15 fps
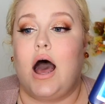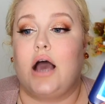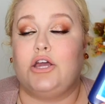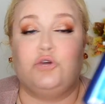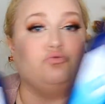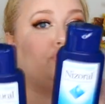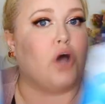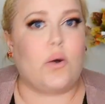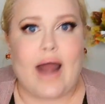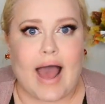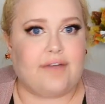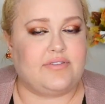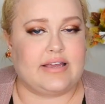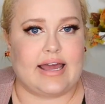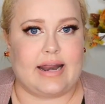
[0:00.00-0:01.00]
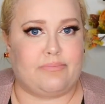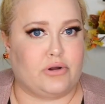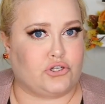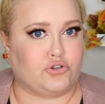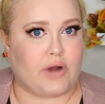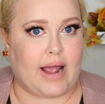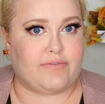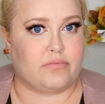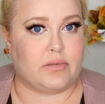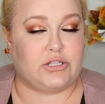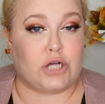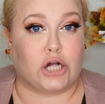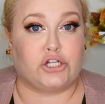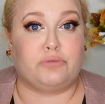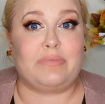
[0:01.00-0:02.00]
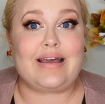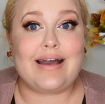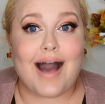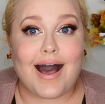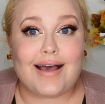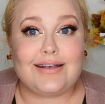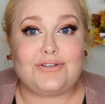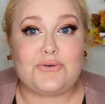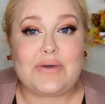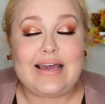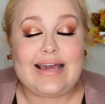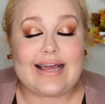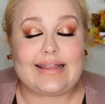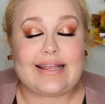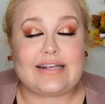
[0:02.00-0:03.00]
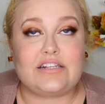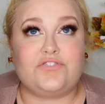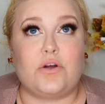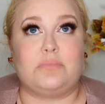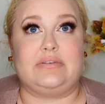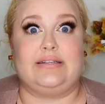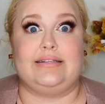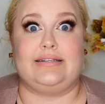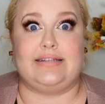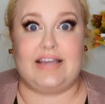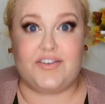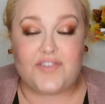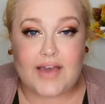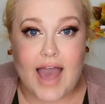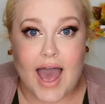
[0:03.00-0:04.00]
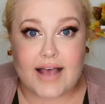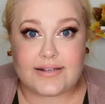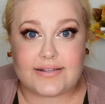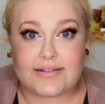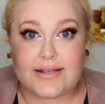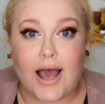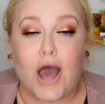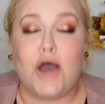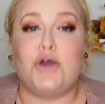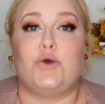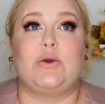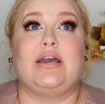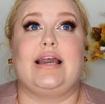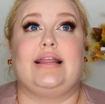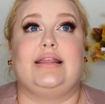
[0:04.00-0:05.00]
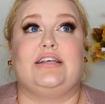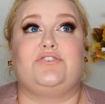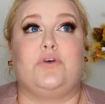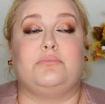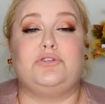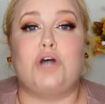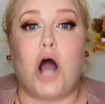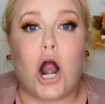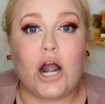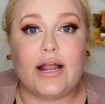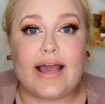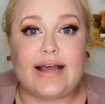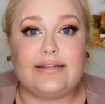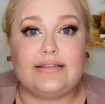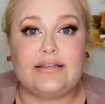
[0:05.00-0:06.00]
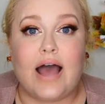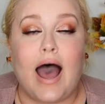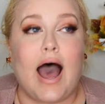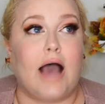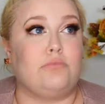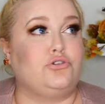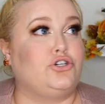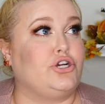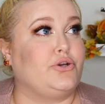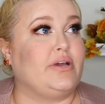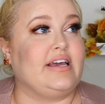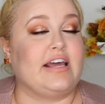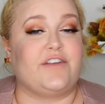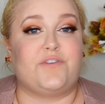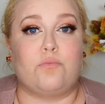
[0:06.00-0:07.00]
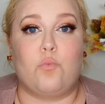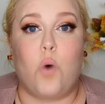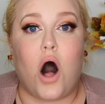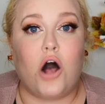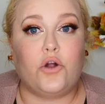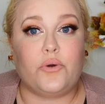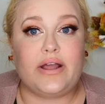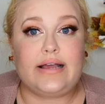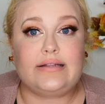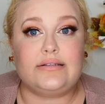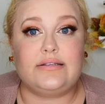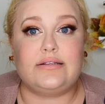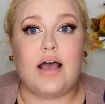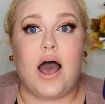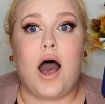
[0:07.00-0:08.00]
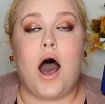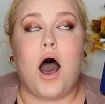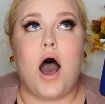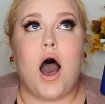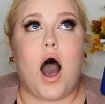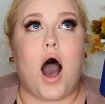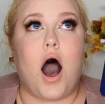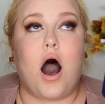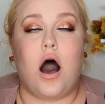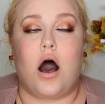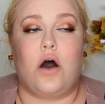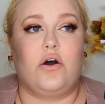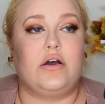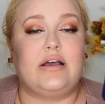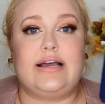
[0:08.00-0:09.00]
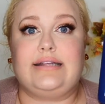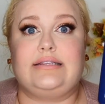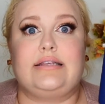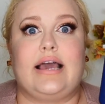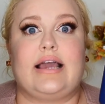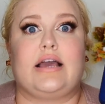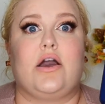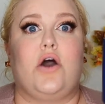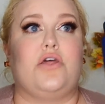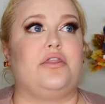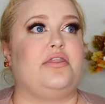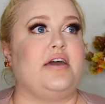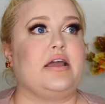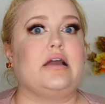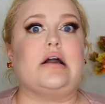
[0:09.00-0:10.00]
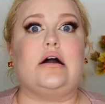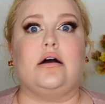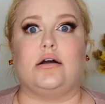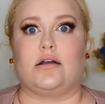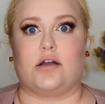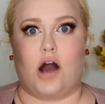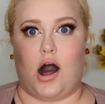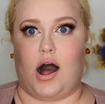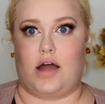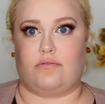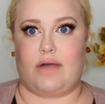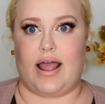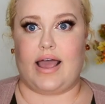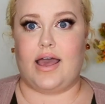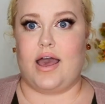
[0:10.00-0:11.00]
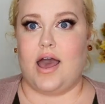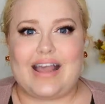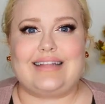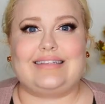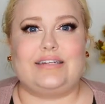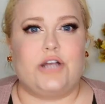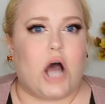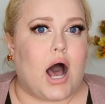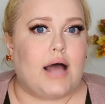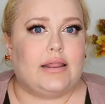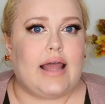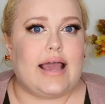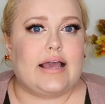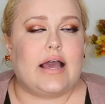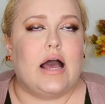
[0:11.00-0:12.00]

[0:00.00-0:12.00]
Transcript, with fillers: you don't have to get it prescribed from a doctor because you can get this from CVS, you can get this from Target, I'm sure you can get it from Walgreens. Oh, it's like, thank God, right? It's not like